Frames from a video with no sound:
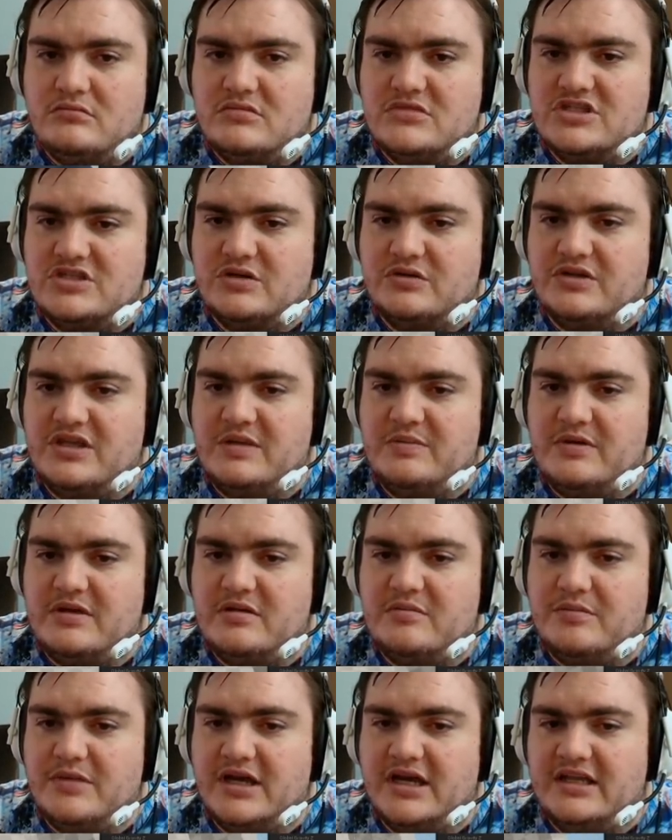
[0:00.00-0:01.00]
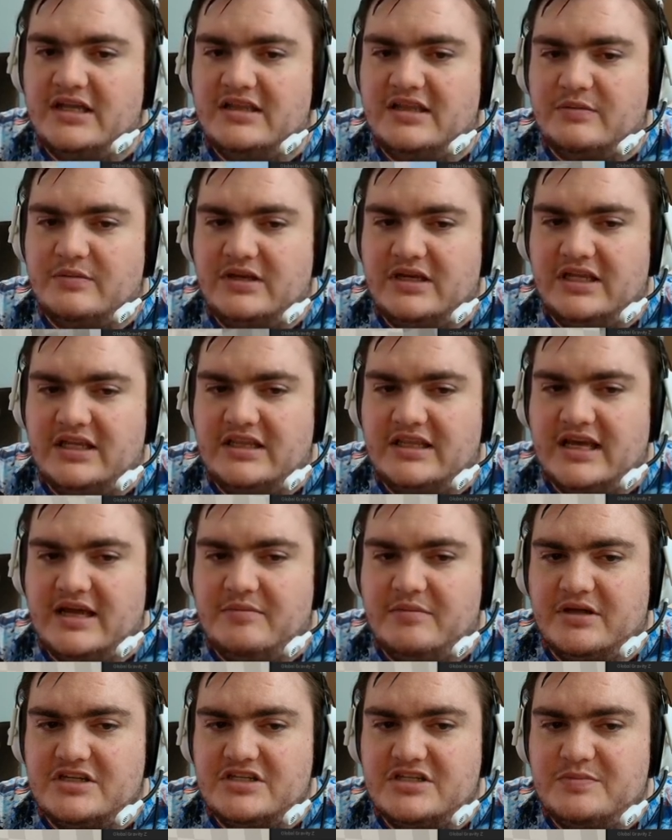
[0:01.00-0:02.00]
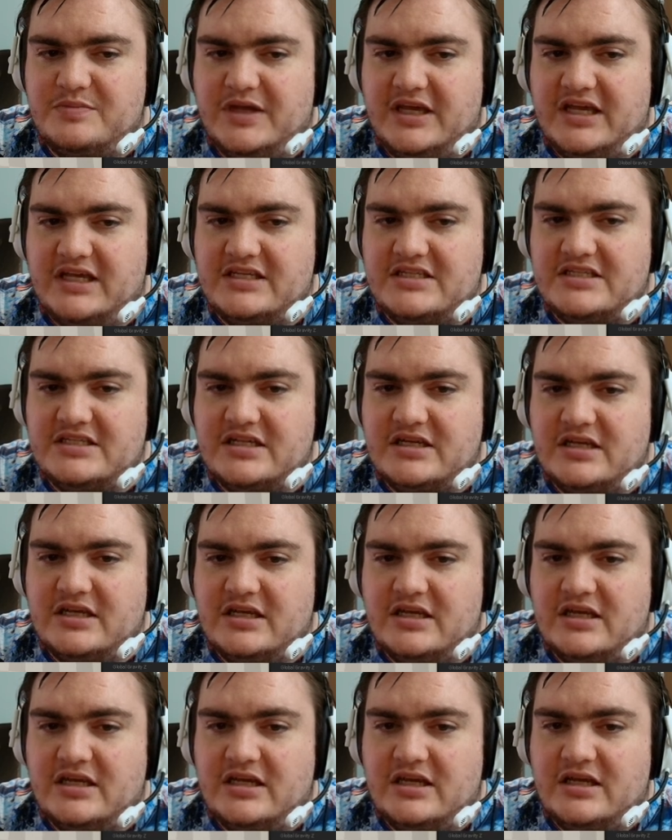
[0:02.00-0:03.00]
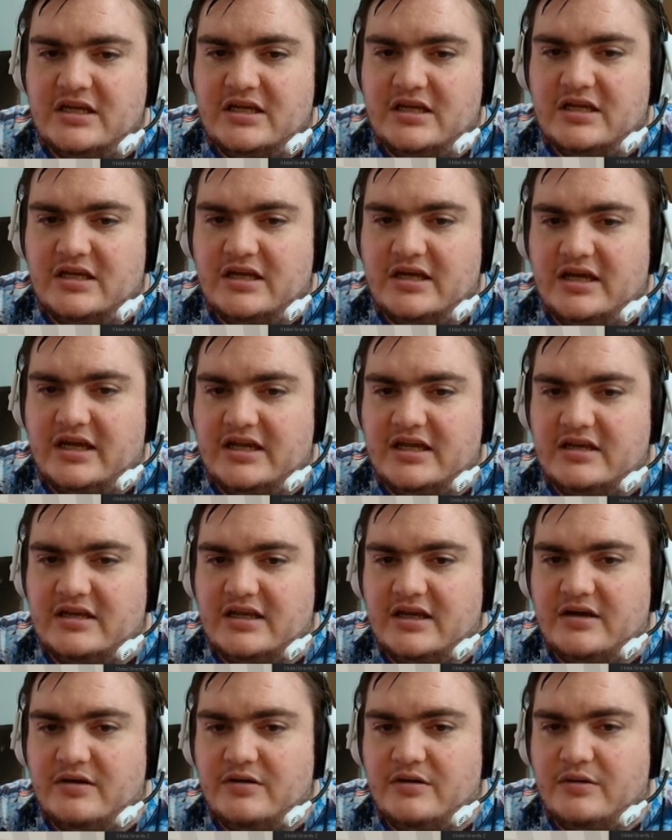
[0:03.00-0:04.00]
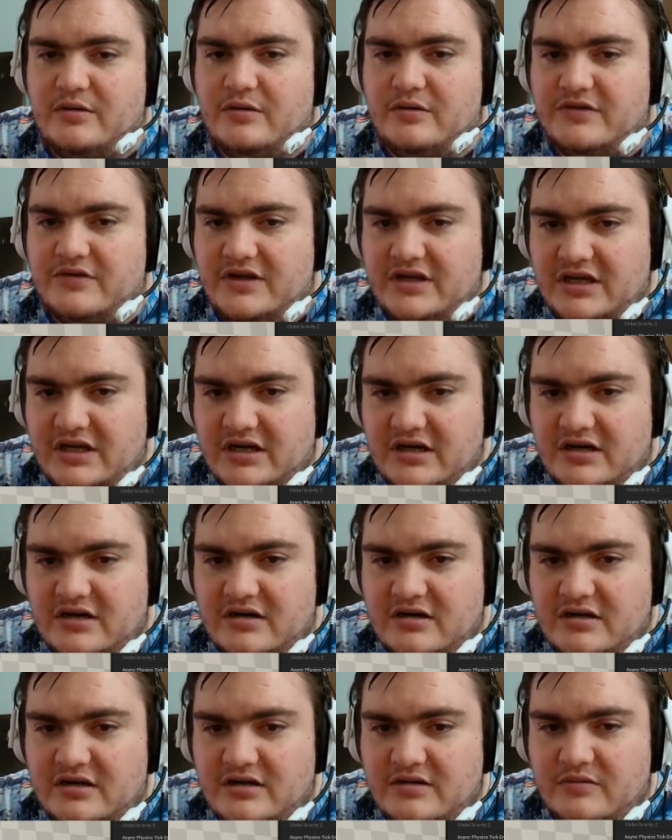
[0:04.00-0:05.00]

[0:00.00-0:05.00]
So keeping in mind that we need that much space, I can now go over here.